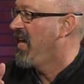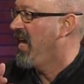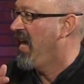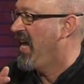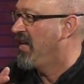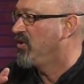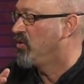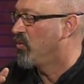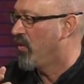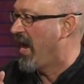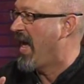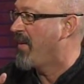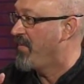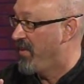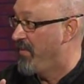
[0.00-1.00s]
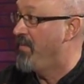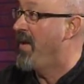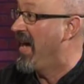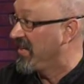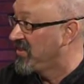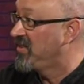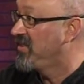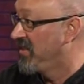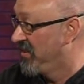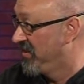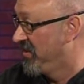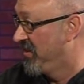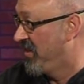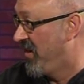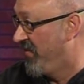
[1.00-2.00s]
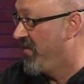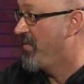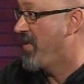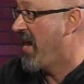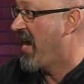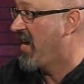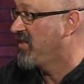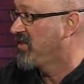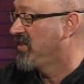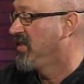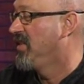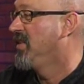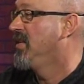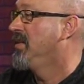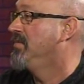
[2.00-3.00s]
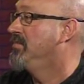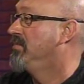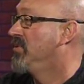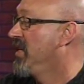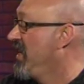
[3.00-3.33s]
and grab the best of the past, bring